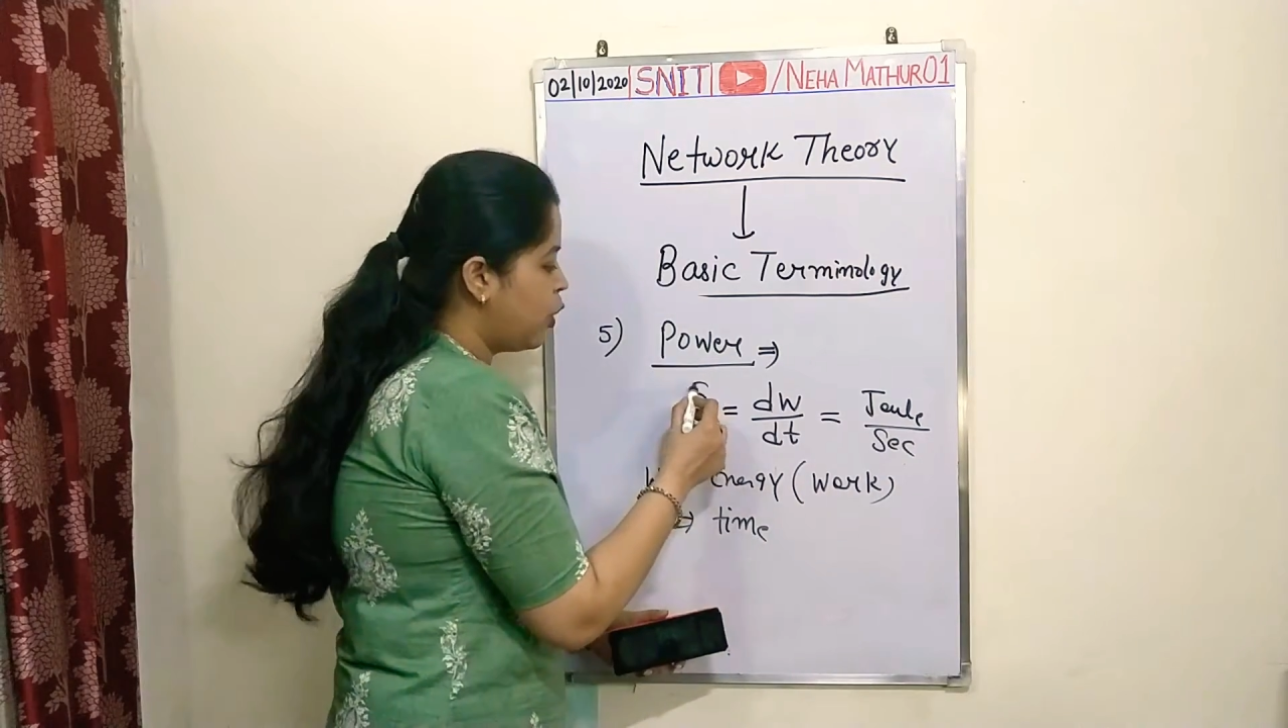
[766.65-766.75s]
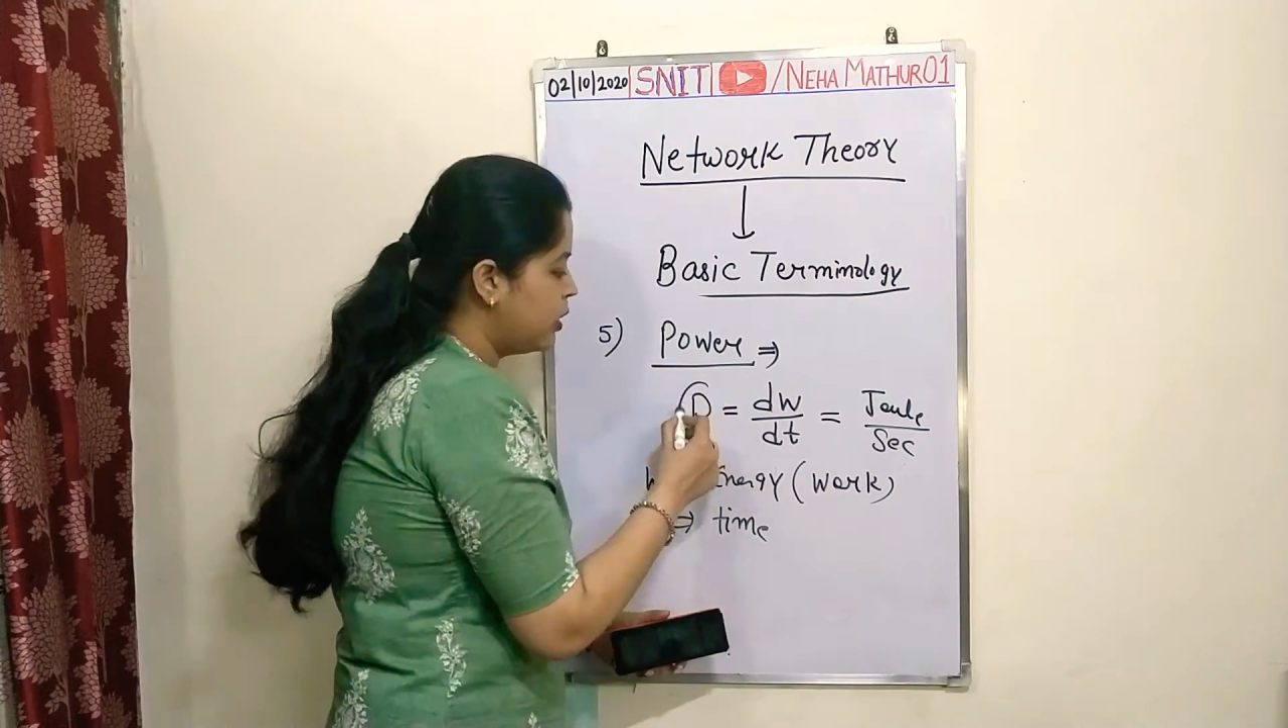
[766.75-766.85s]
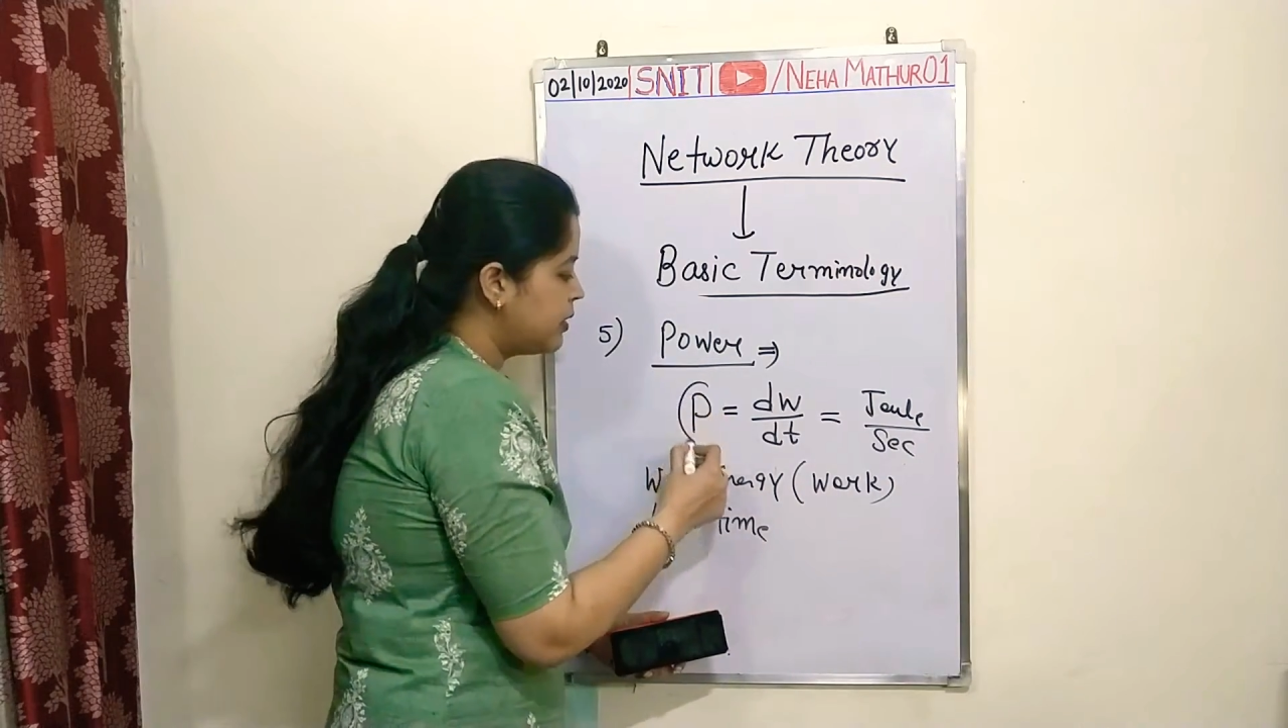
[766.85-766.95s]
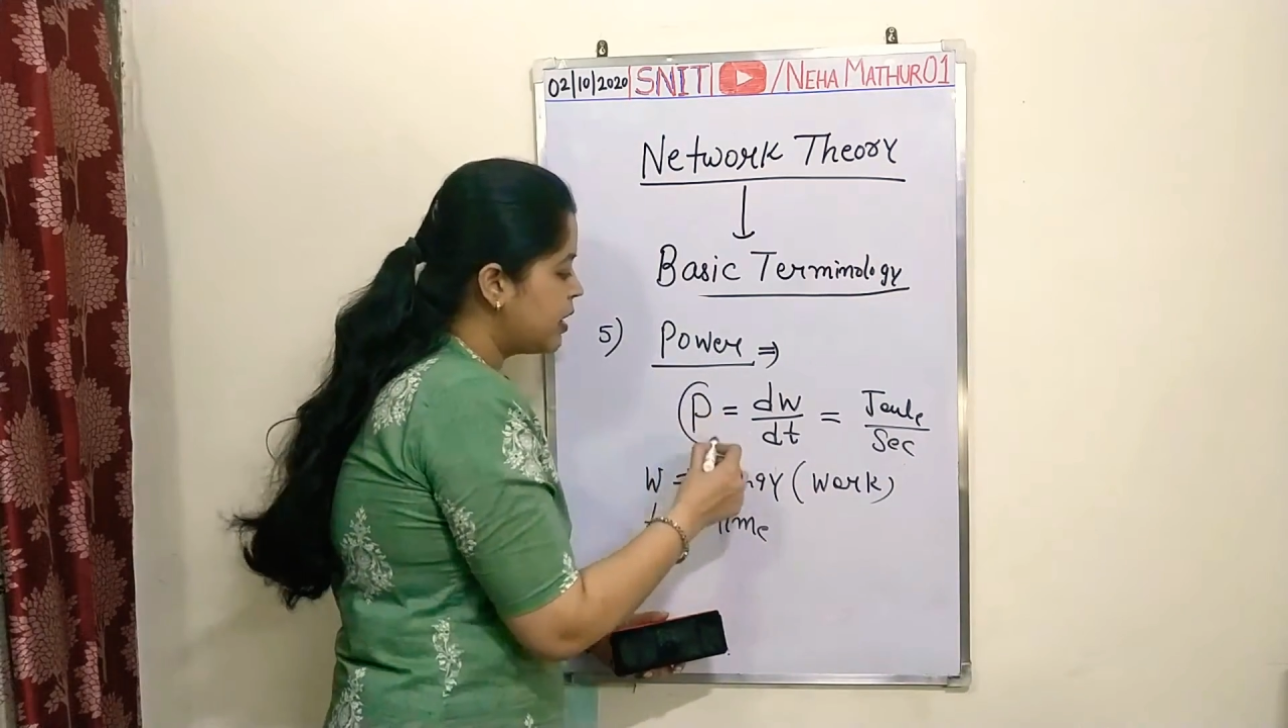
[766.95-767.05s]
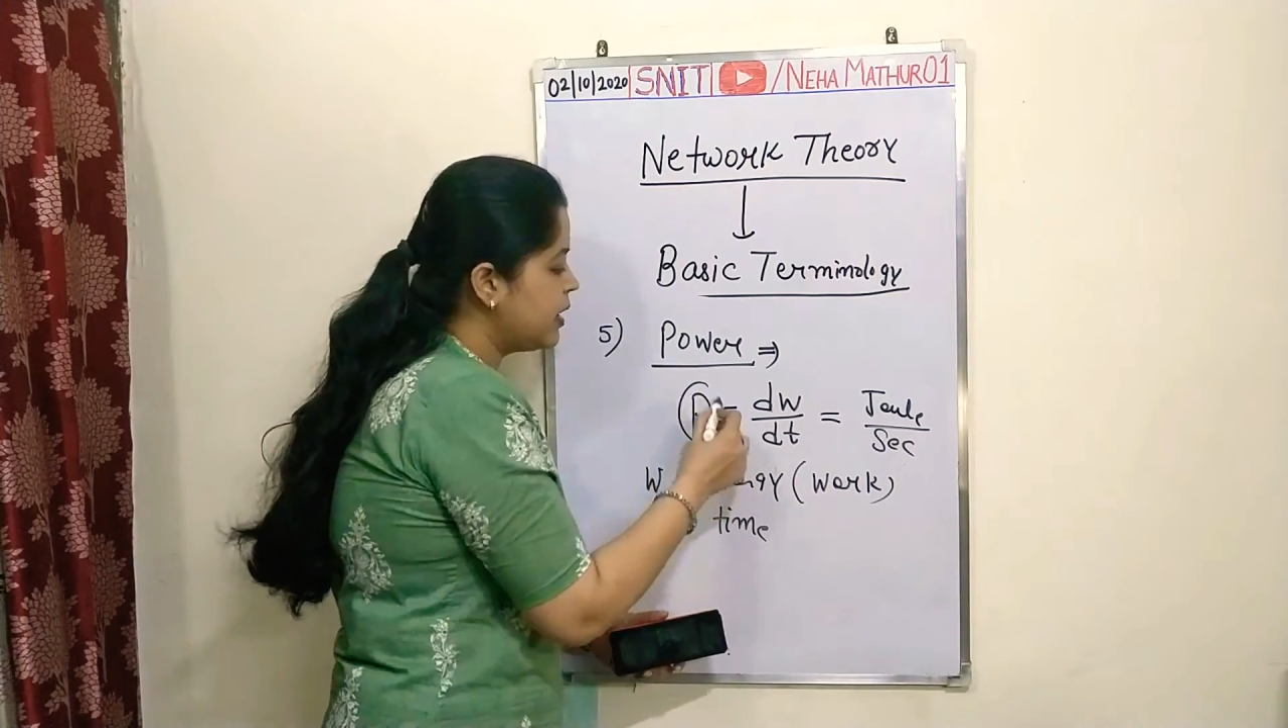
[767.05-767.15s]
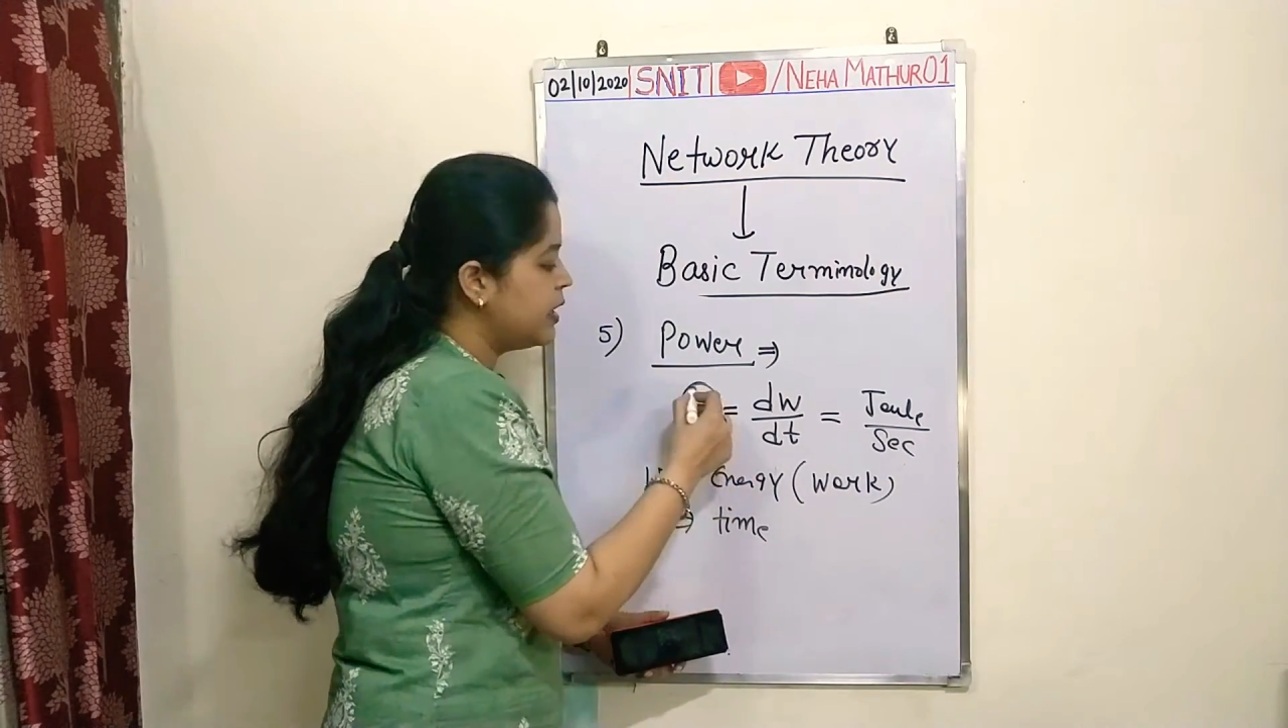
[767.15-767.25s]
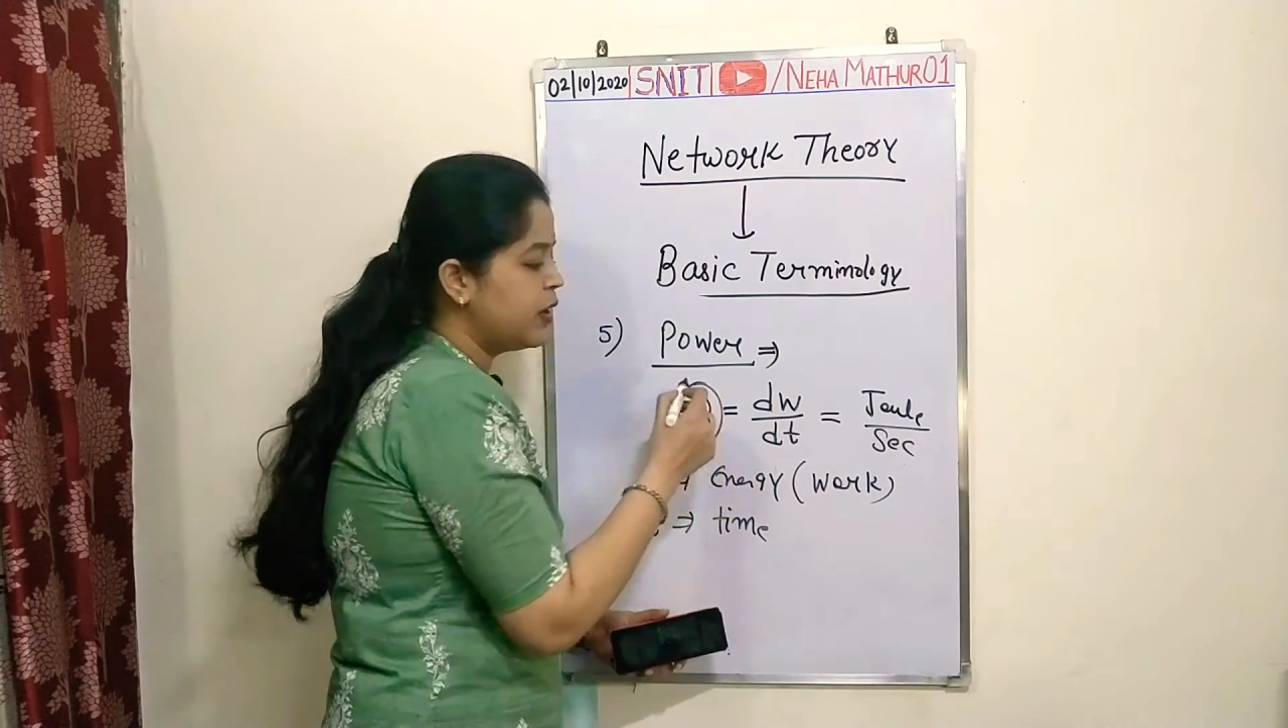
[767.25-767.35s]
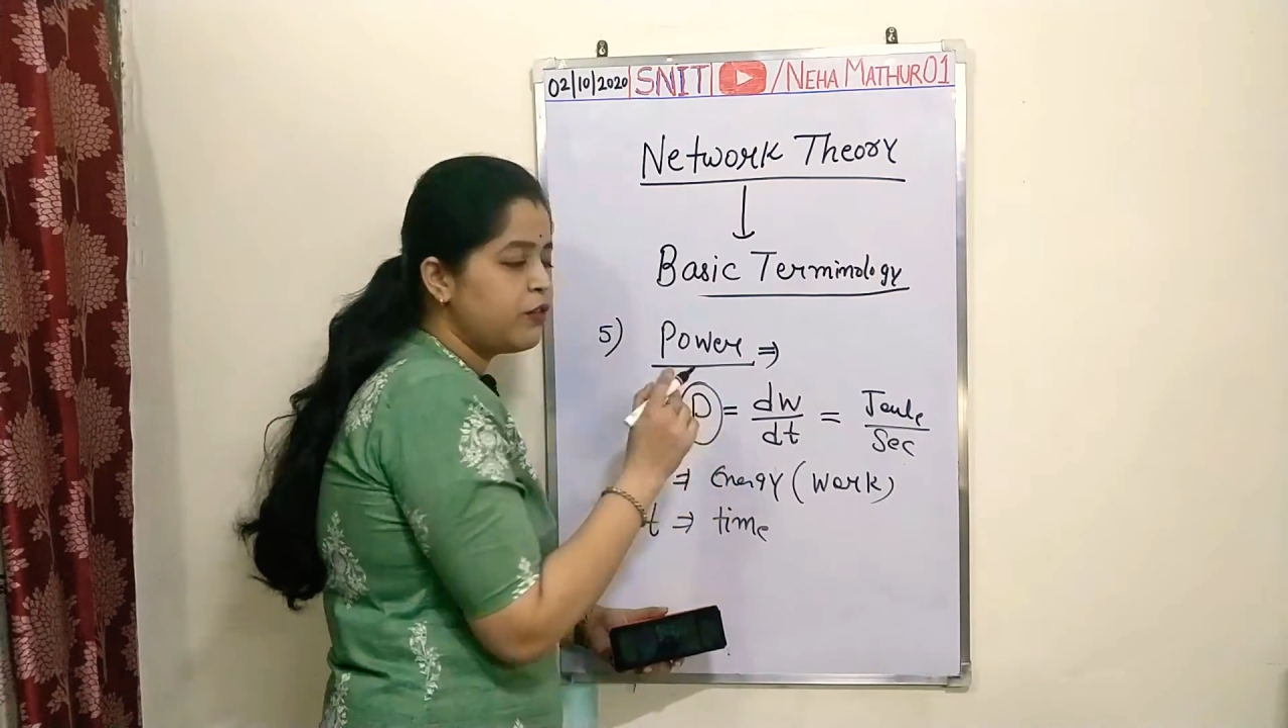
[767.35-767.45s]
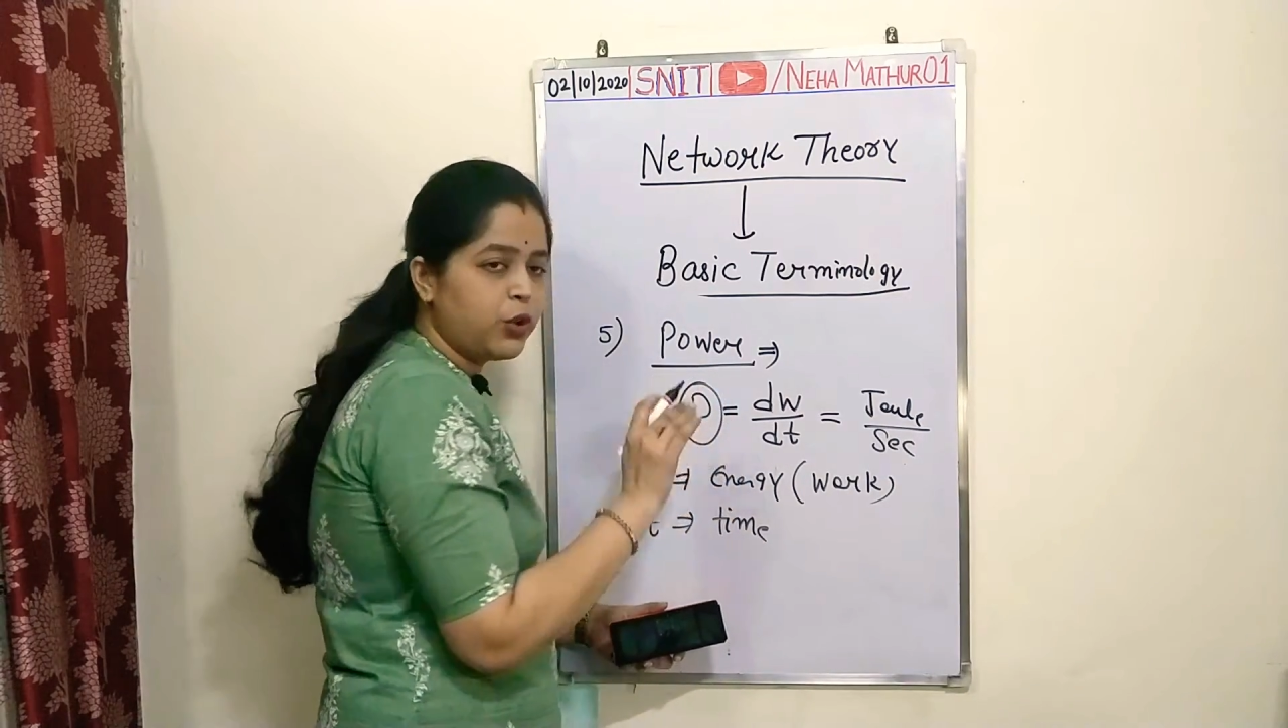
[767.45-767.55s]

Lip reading: alternative